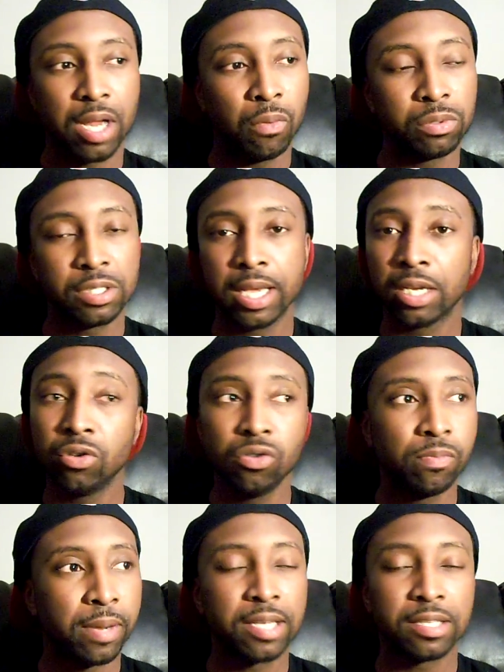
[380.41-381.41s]
And I was like,
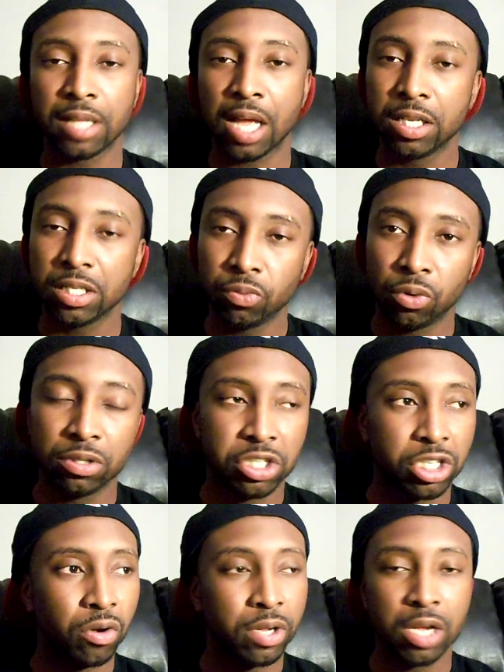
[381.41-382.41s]
cool, but I just wanted to
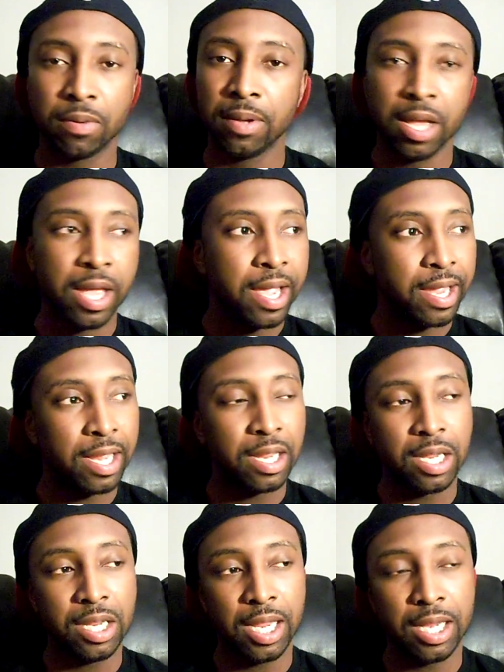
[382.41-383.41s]
show him, and
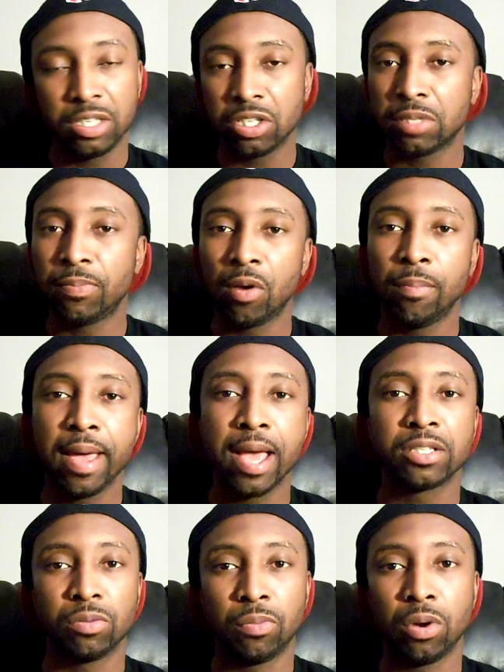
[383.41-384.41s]
it ain't just about
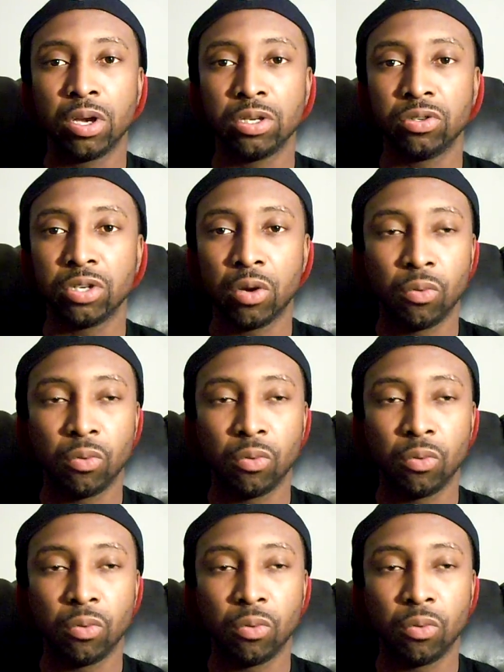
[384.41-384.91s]
basketball, you know.